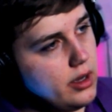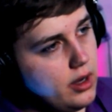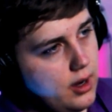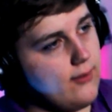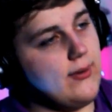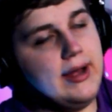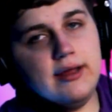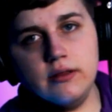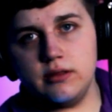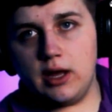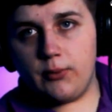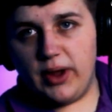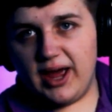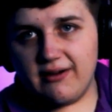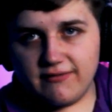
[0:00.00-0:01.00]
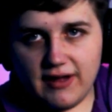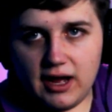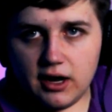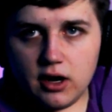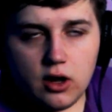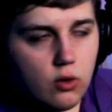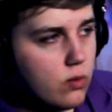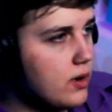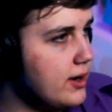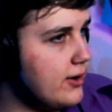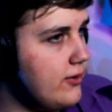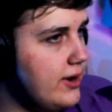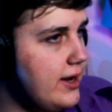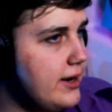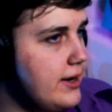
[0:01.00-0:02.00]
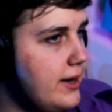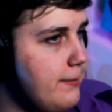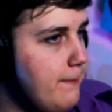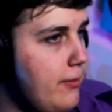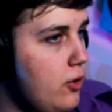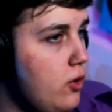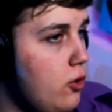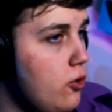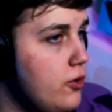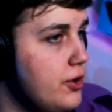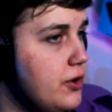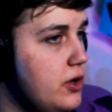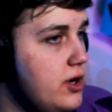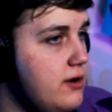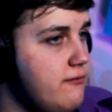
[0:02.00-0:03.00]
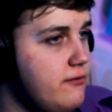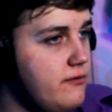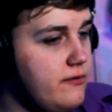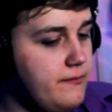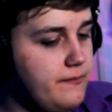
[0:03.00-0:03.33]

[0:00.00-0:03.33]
Alright, now we have that. We're going to go ahead and pull it off.